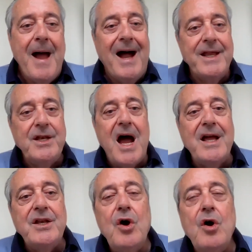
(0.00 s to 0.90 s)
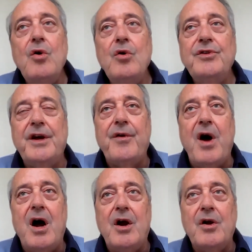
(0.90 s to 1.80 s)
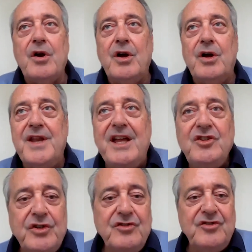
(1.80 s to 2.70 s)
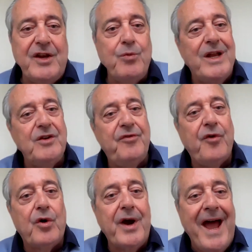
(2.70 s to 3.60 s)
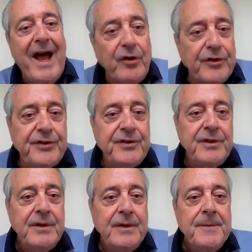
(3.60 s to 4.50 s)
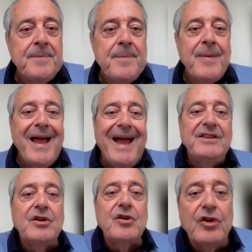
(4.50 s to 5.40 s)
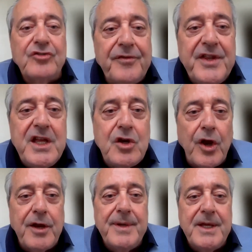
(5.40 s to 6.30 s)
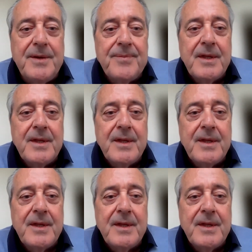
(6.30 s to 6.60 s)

I know there are nations that went for health at the cost of the economy.